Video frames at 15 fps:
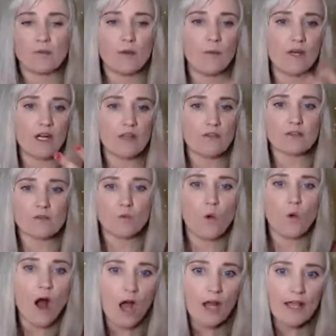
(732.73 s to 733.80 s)
we went on this
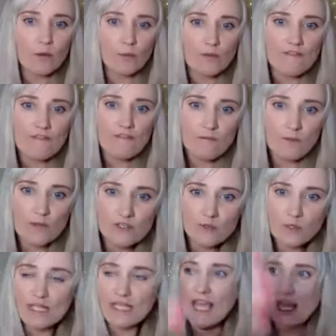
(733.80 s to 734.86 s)
walk and we
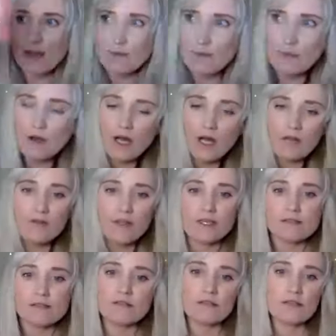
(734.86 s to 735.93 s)
sort of came upon
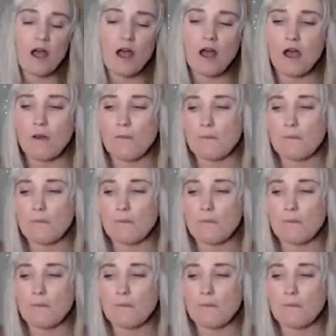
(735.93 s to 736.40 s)
this, I